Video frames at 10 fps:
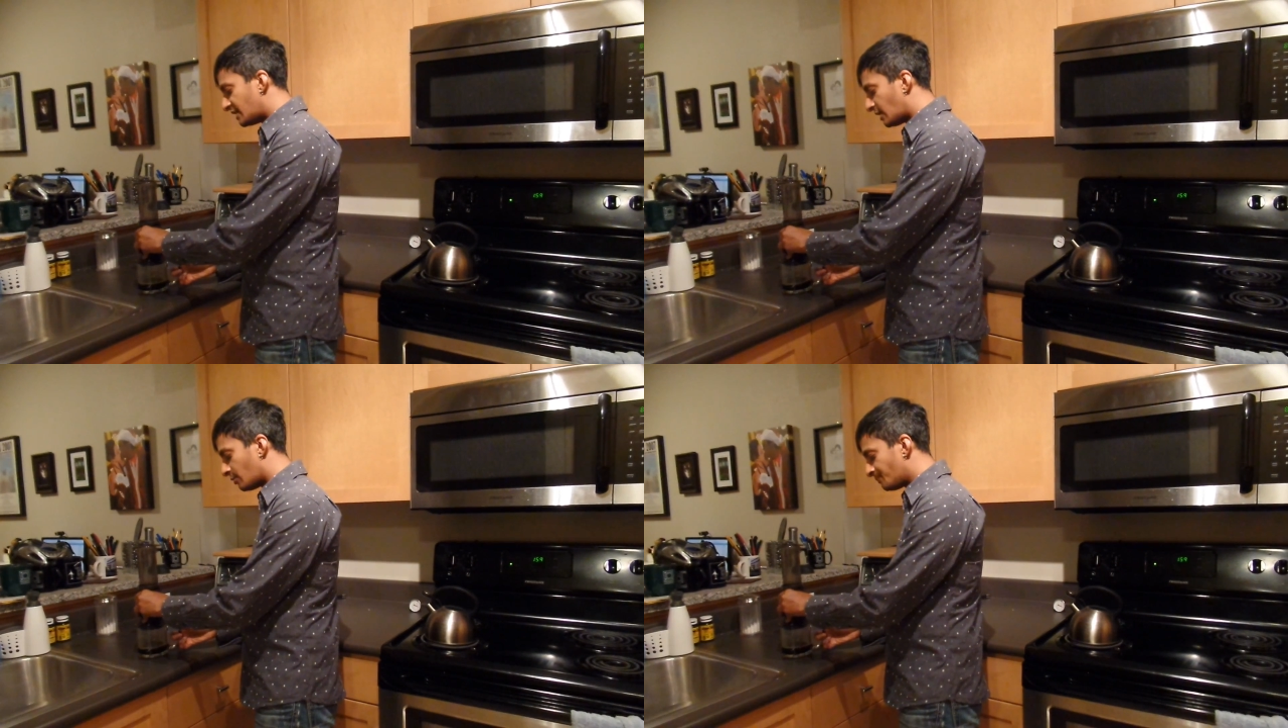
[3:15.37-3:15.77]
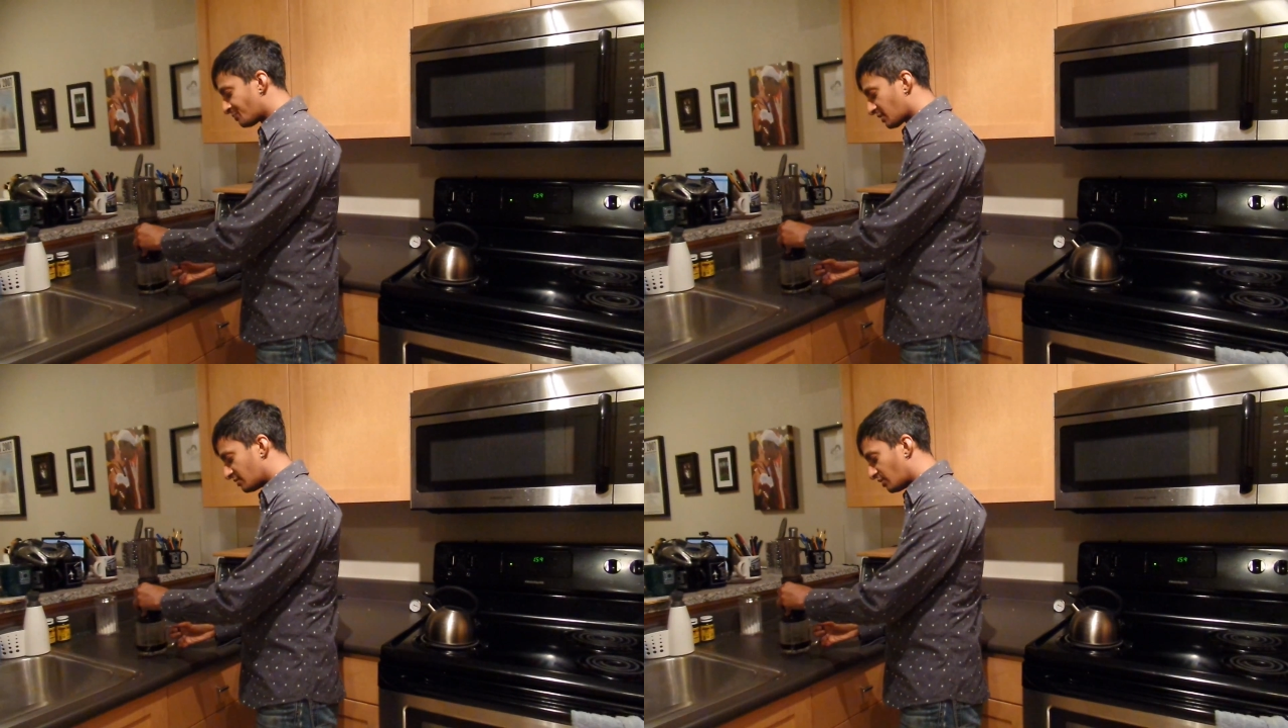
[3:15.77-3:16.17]
Now,
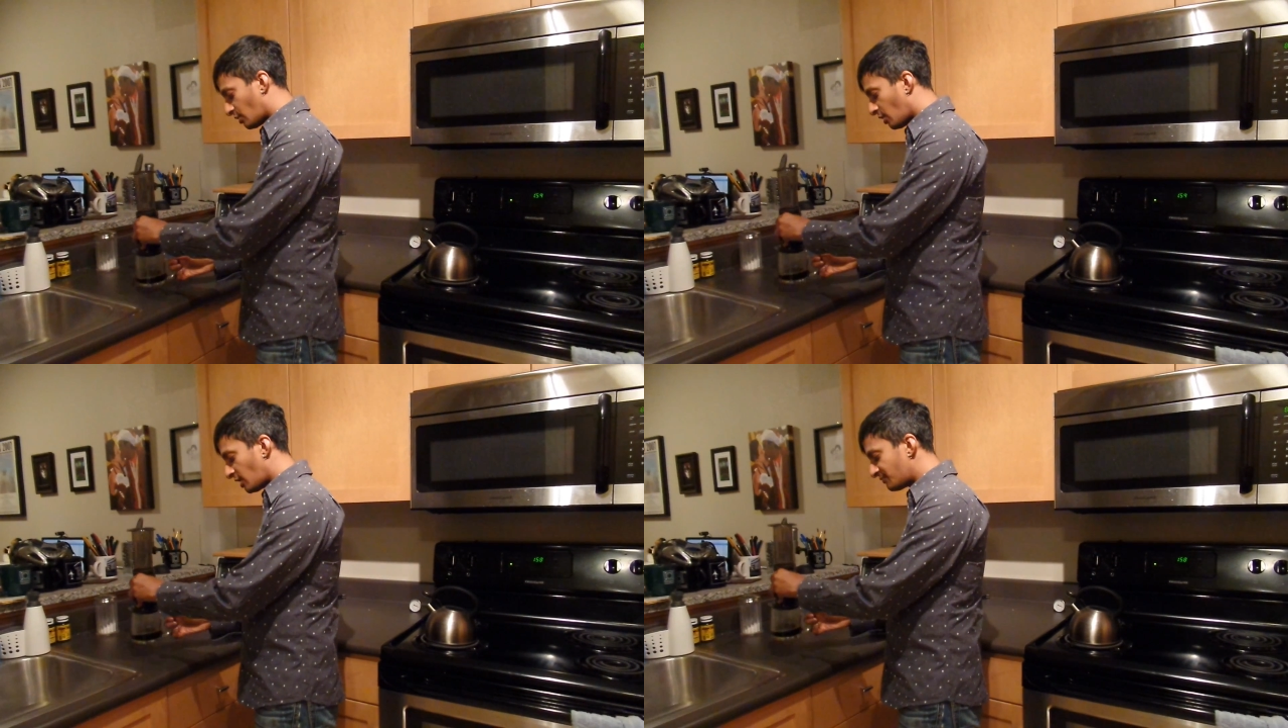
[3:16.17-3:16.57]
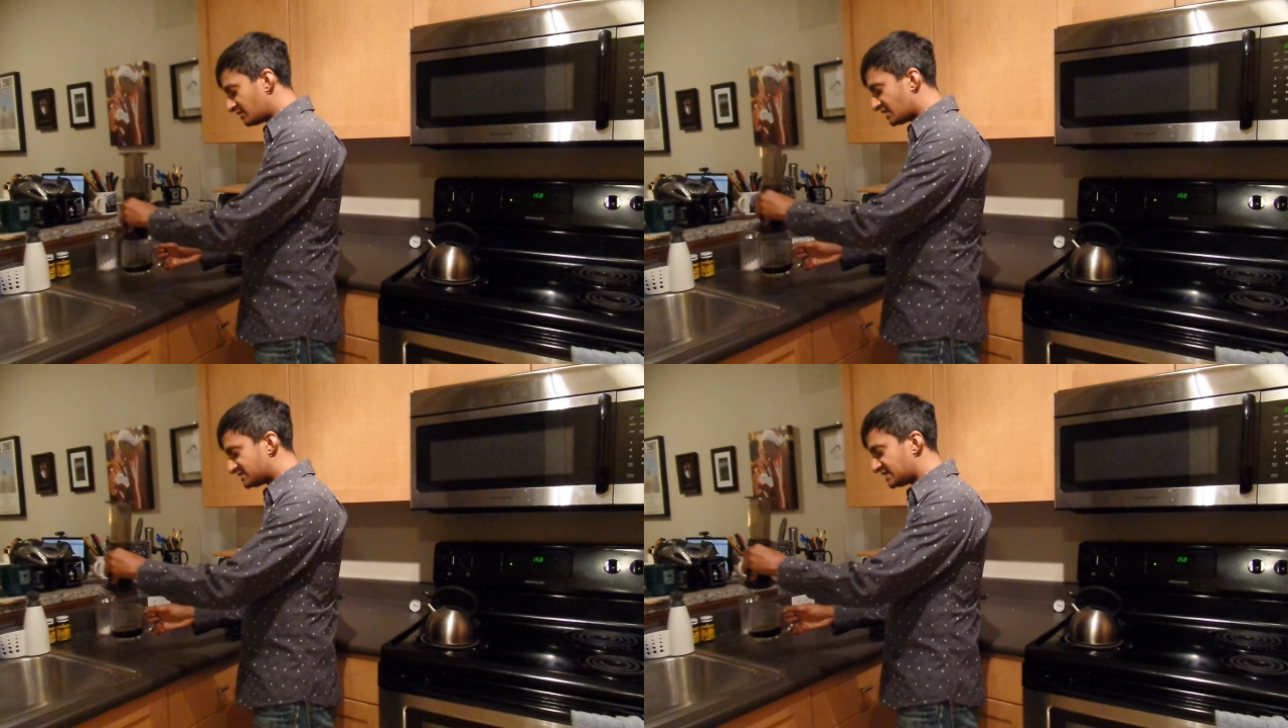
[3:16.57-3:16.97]
the
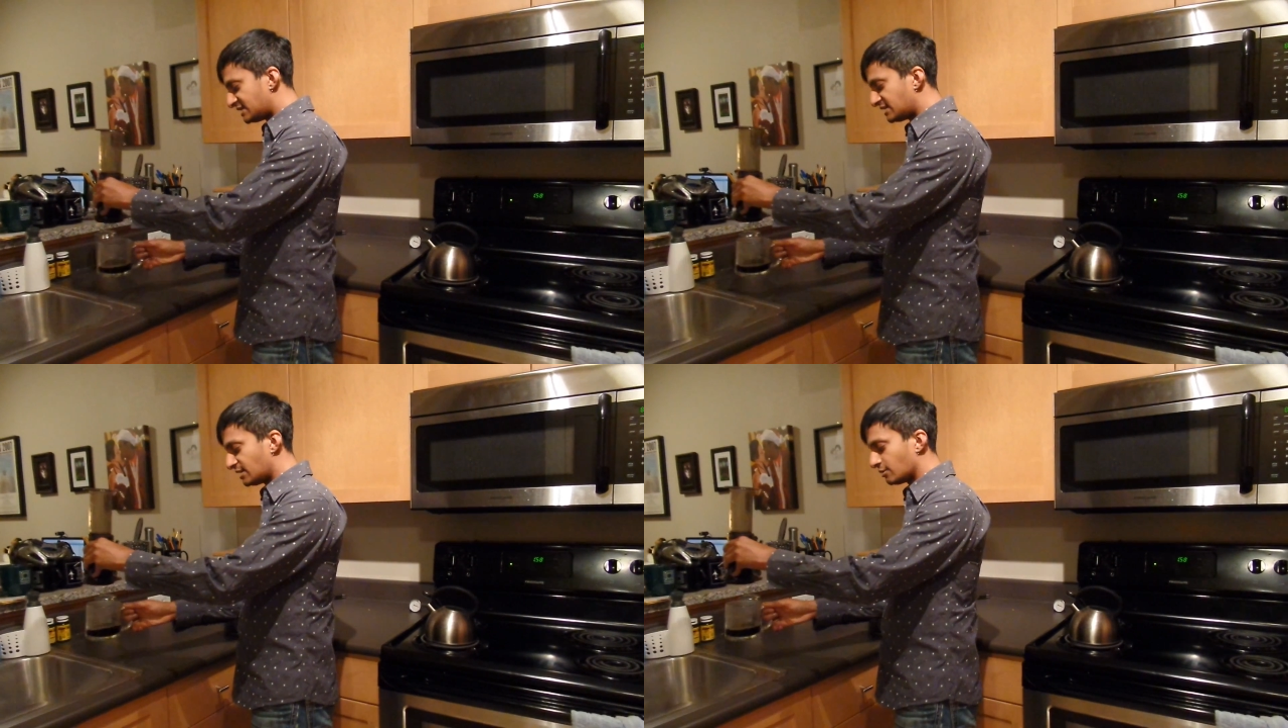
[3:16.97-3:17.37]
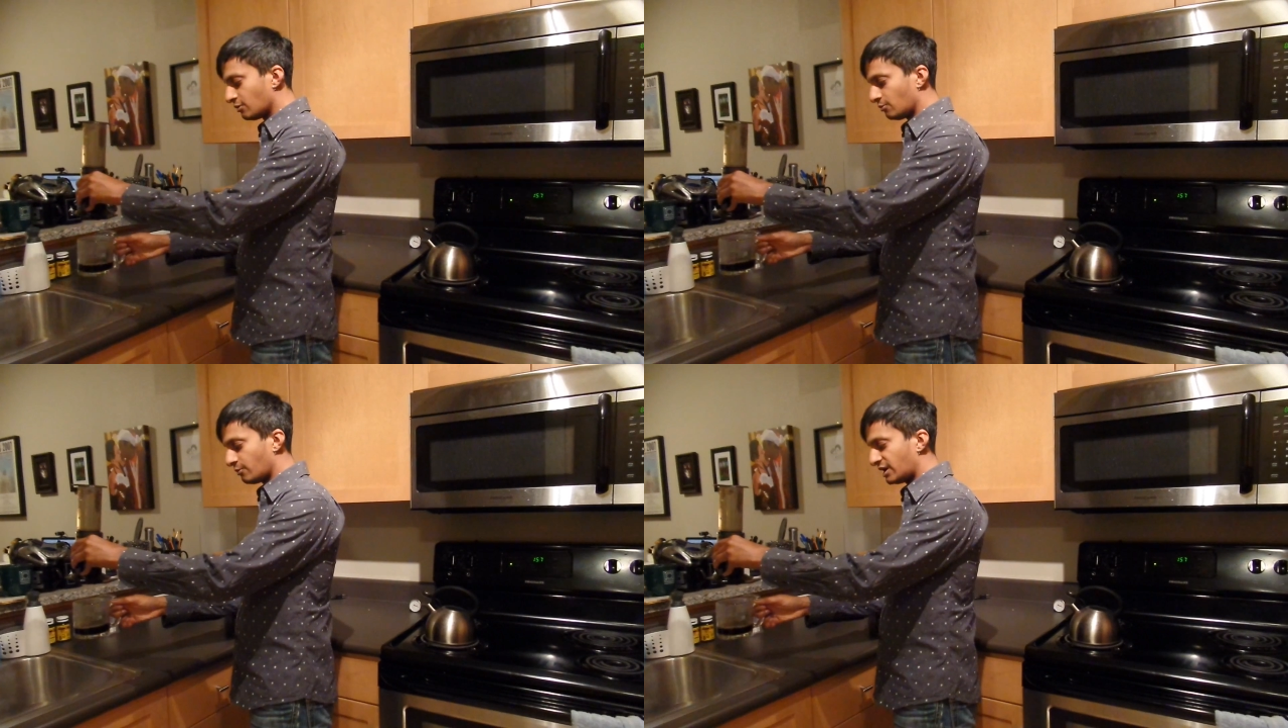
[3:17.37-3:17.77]
coffee that's in
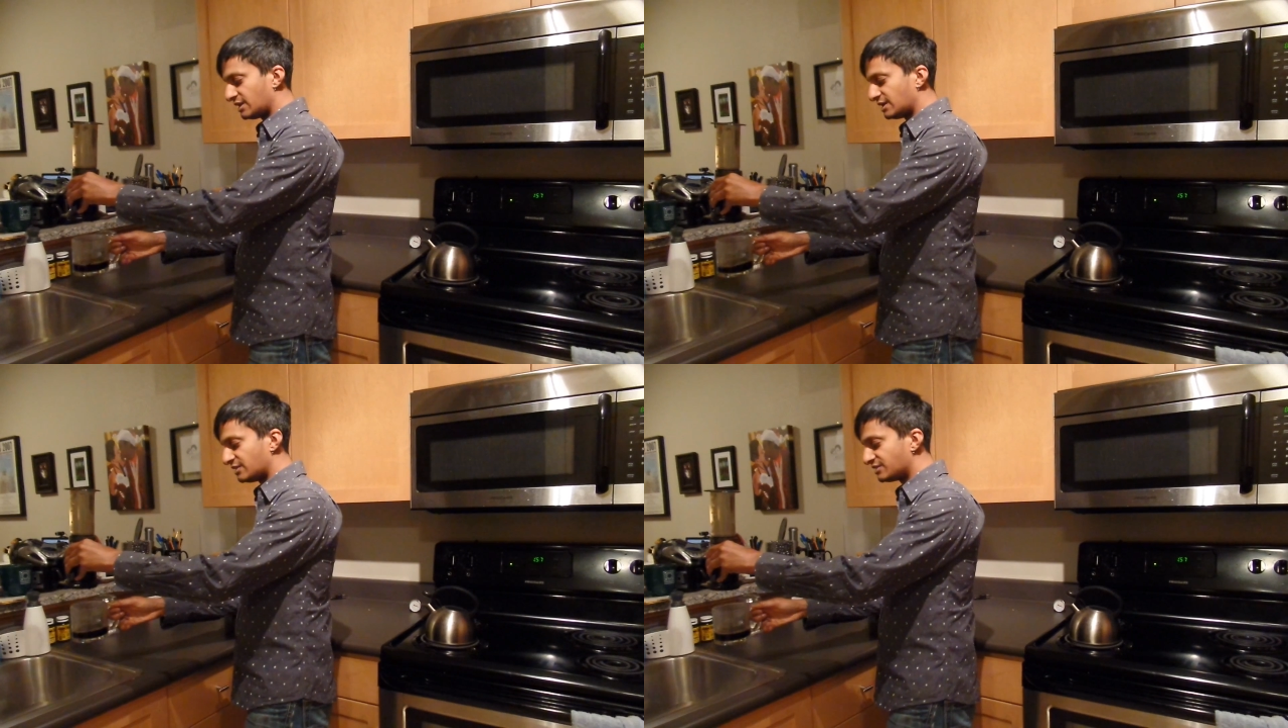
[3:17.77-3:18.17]
here already,